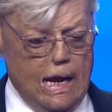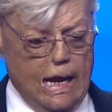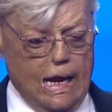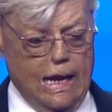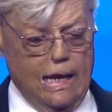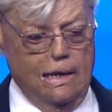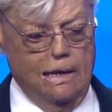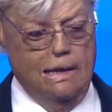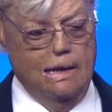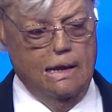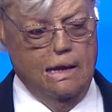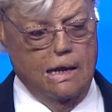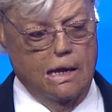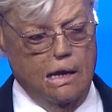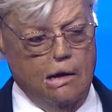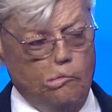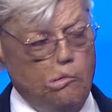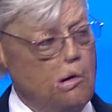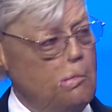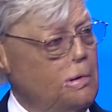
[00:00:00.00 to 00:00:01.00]
And
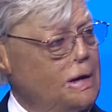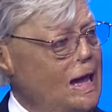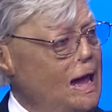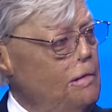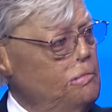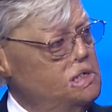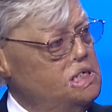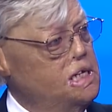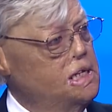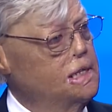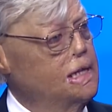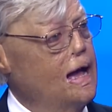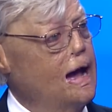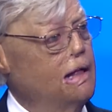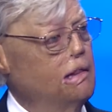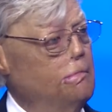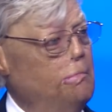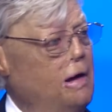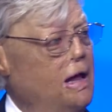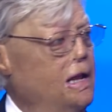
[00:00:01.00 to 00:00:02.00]
a woman came to see the guy
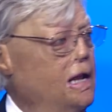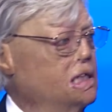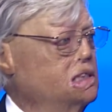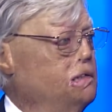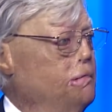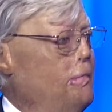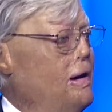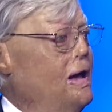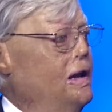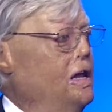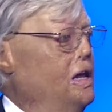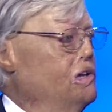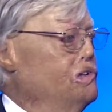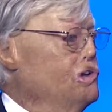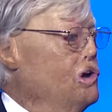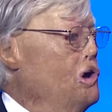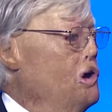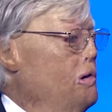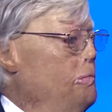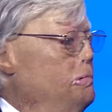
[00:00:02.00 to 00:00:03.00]
in the bed next to mine. He was
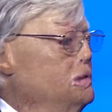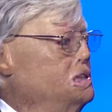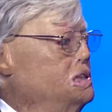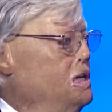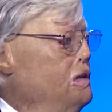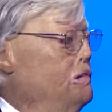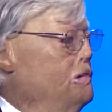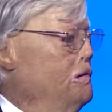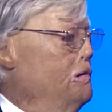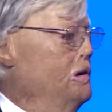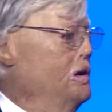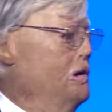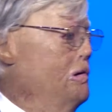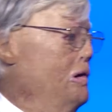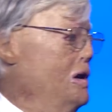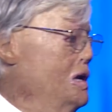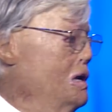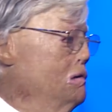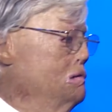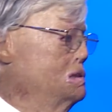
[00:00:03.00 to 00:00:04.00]
one hundred percent third
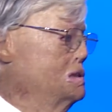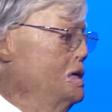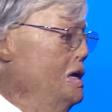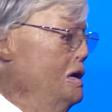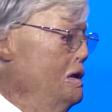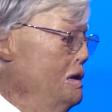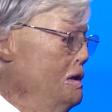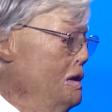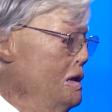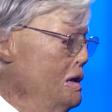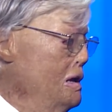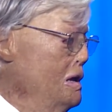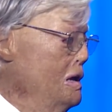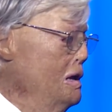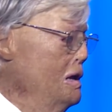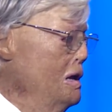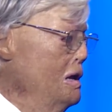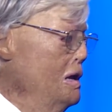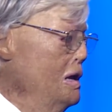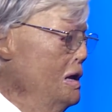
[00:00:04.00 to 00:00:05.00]
degree, no skin.
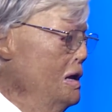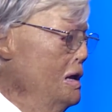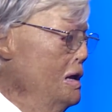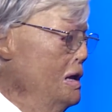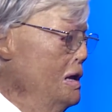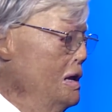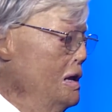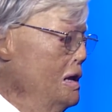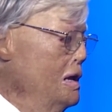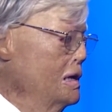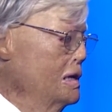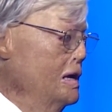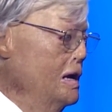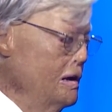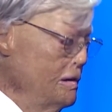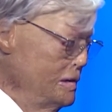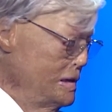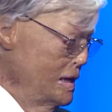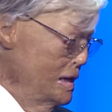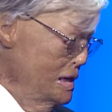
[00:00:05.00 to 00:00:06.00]

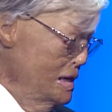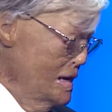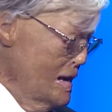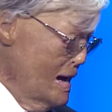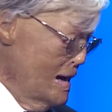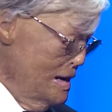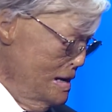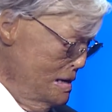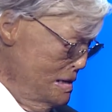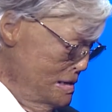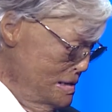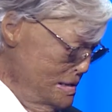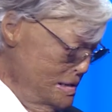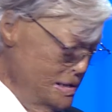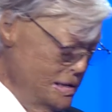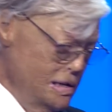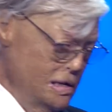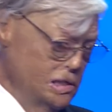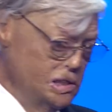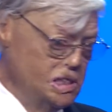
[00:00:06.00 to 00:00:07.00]
Guaranteed to die.
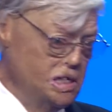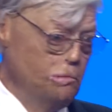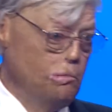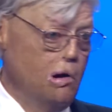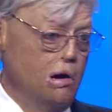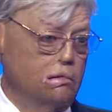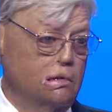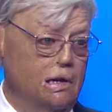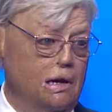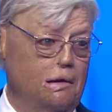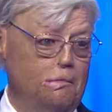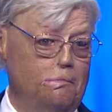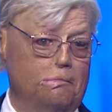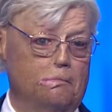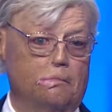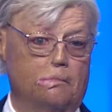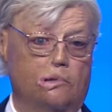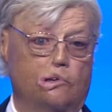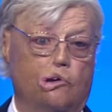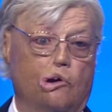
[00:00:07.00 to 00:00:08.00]
She walked
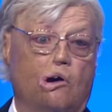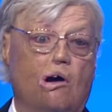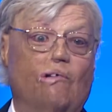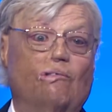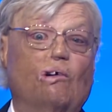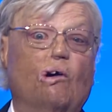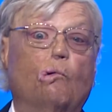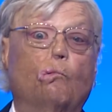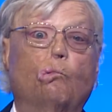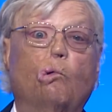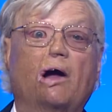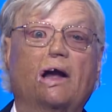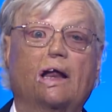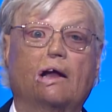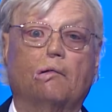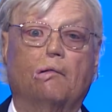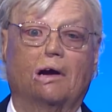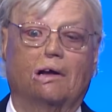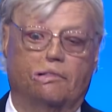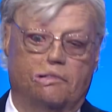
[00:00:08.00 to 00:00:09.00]
up, took off her
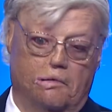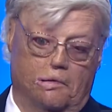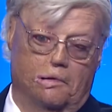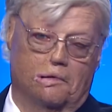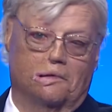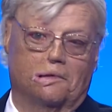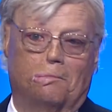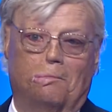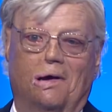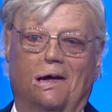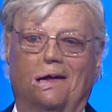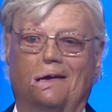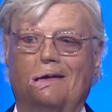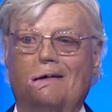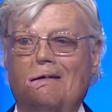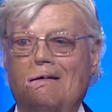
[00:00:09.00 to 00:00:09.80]
wedding ring, threw it on the bed.